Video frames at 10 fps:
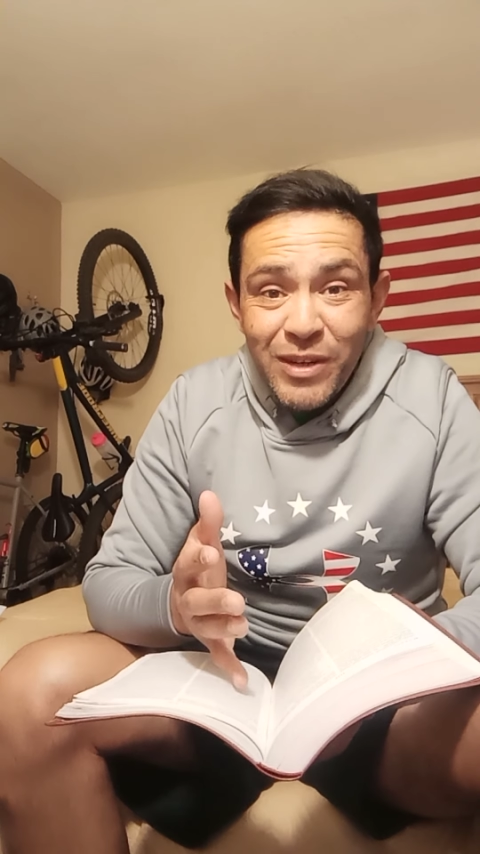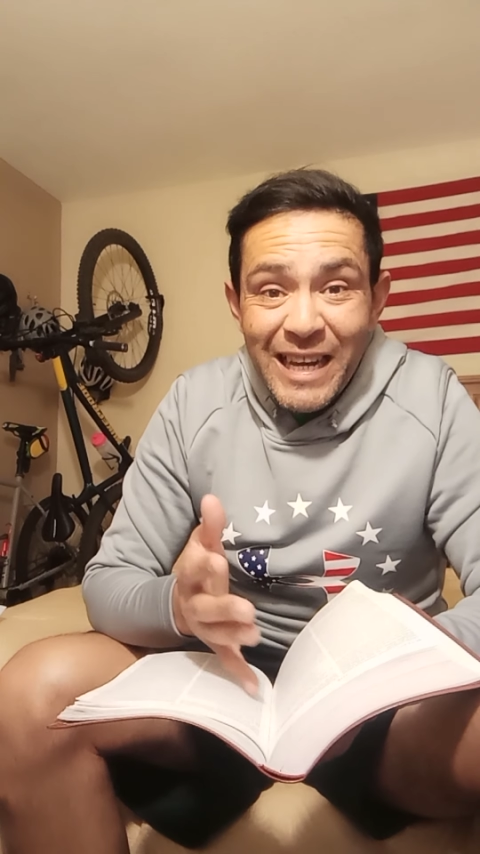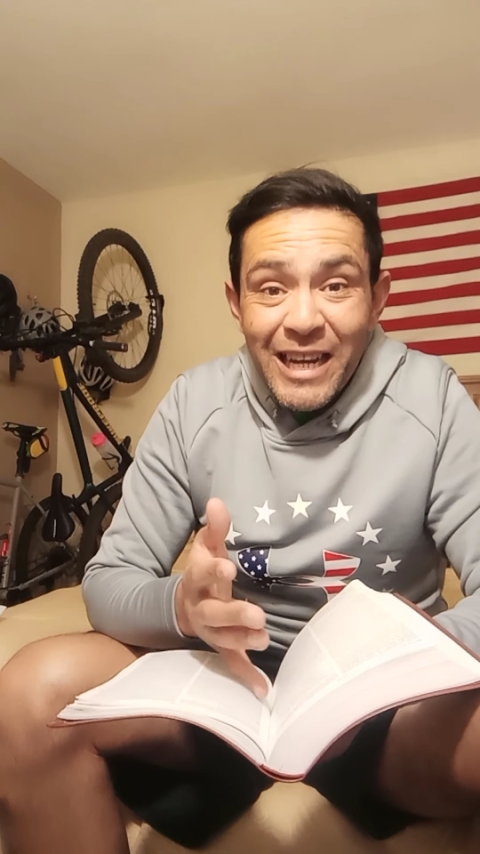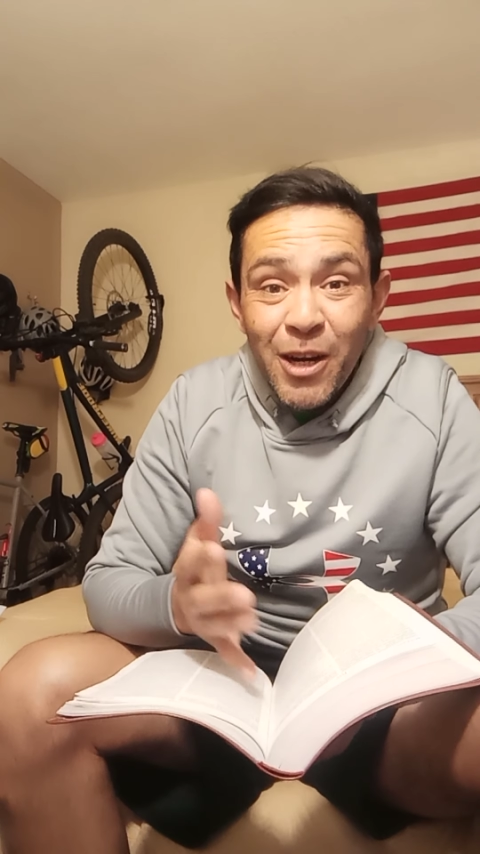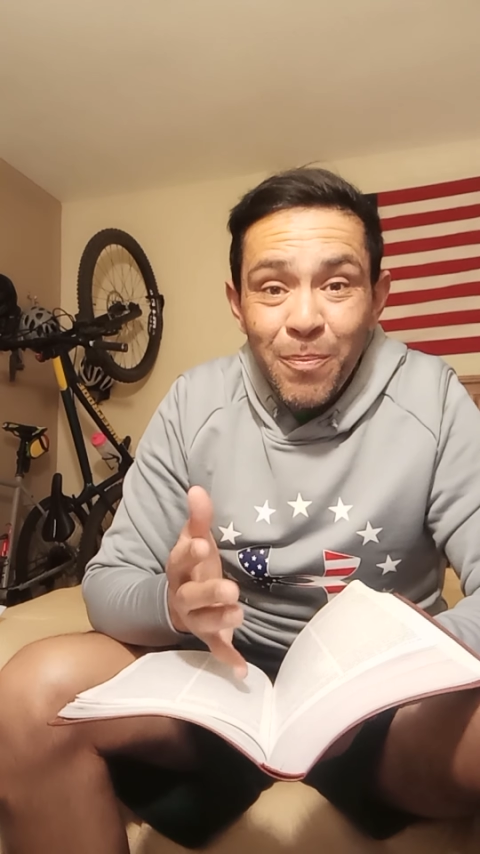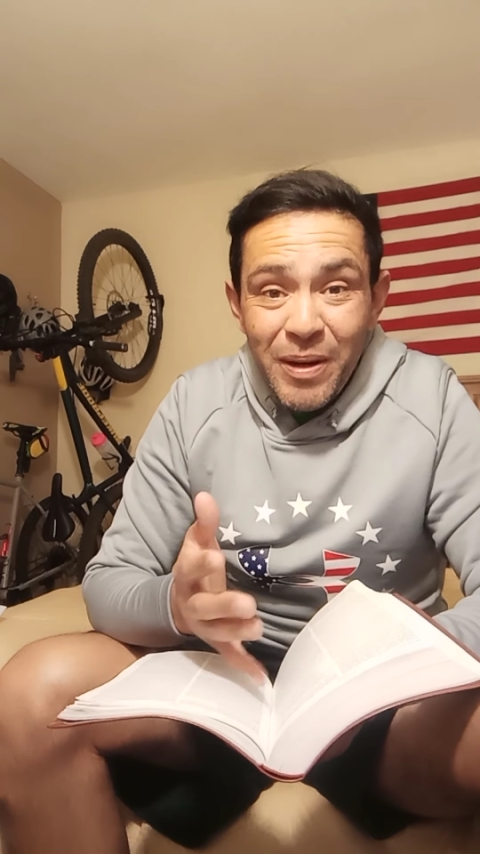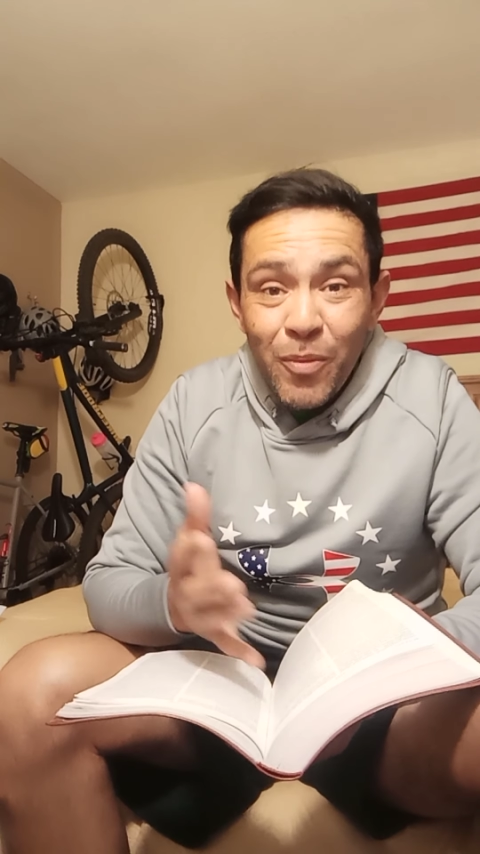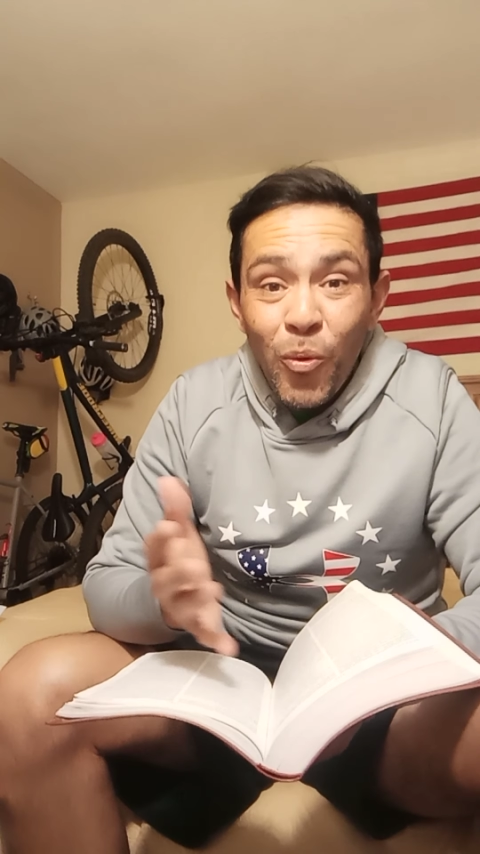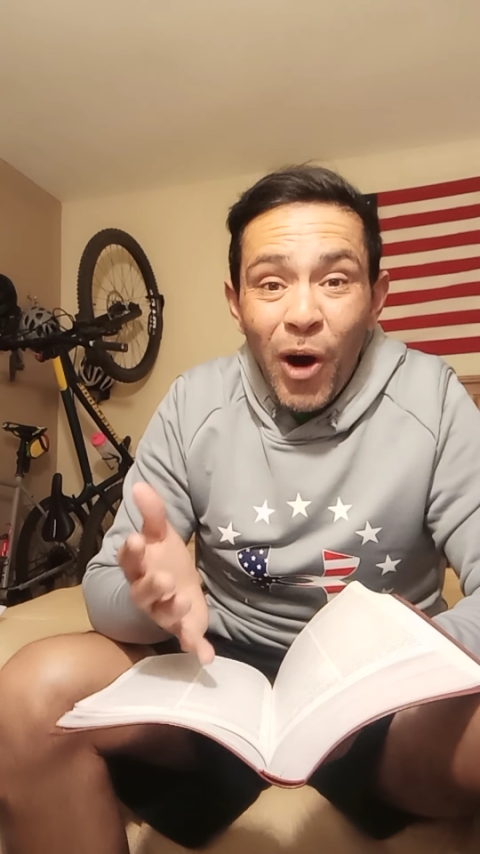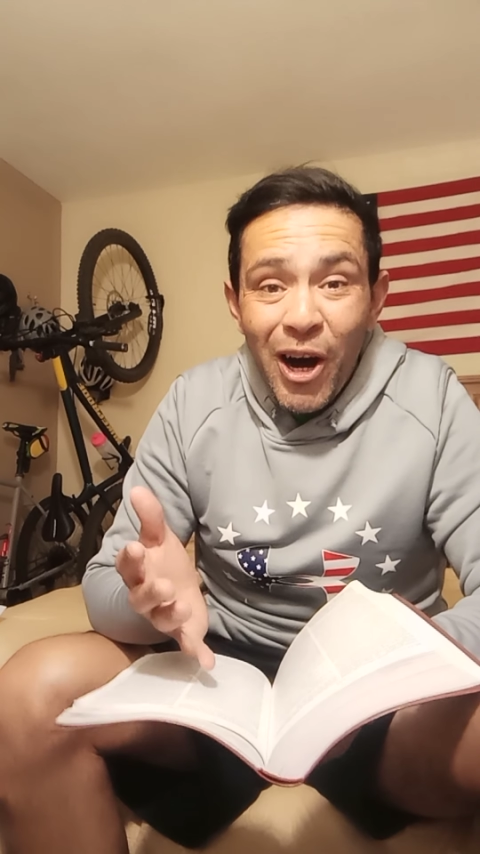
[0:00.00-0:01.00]
get up and
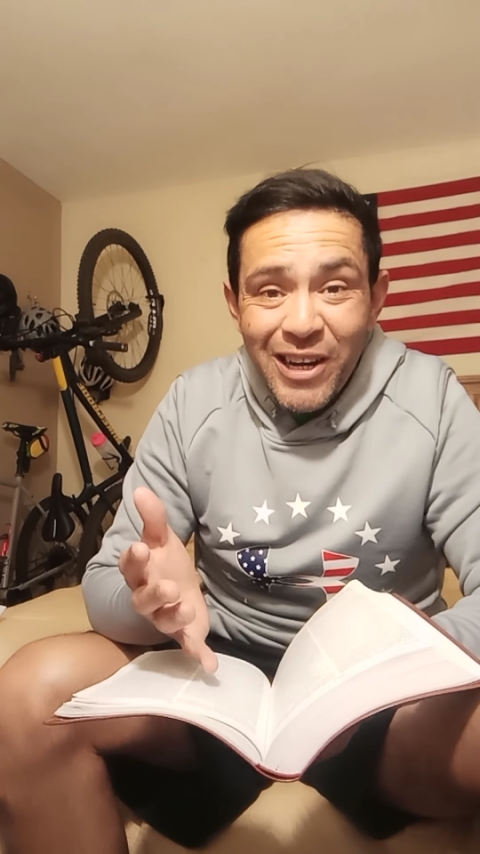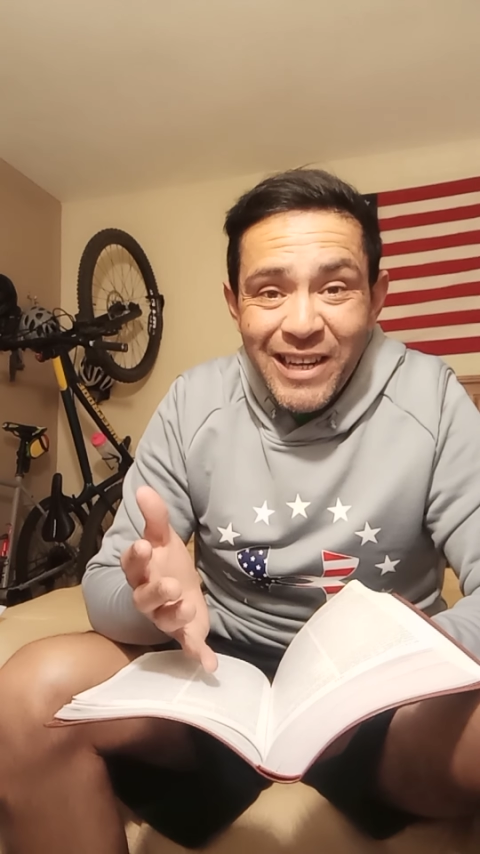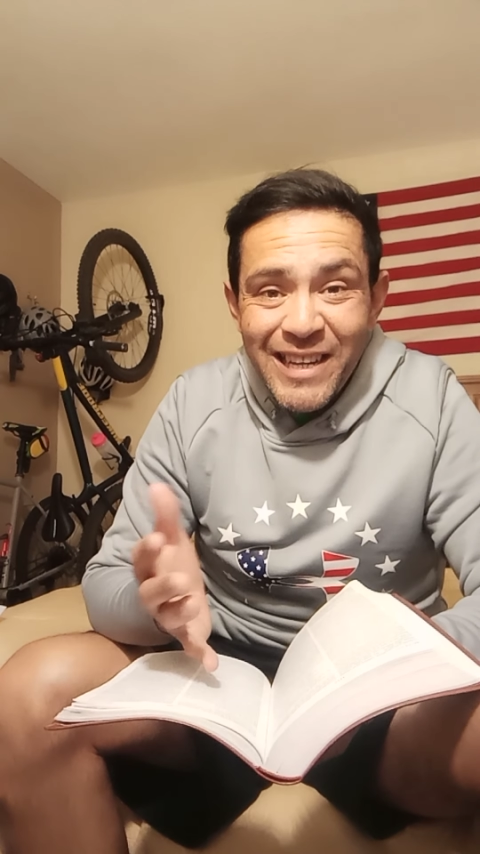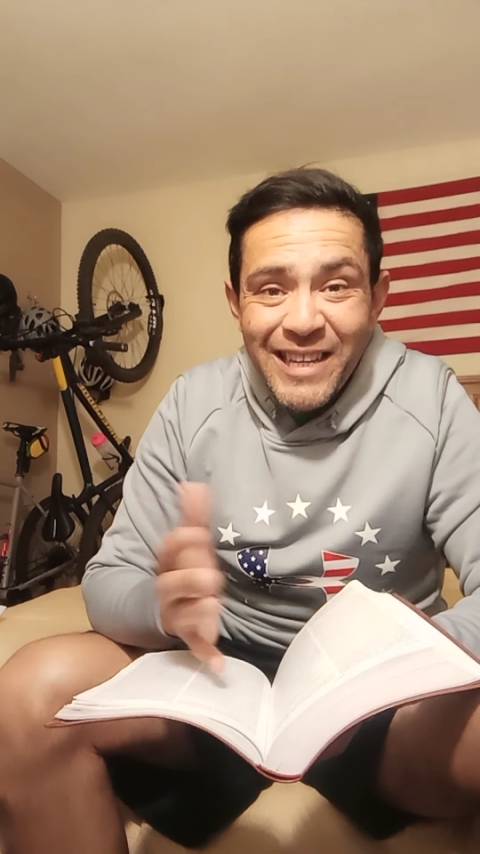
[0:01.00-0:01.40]
walk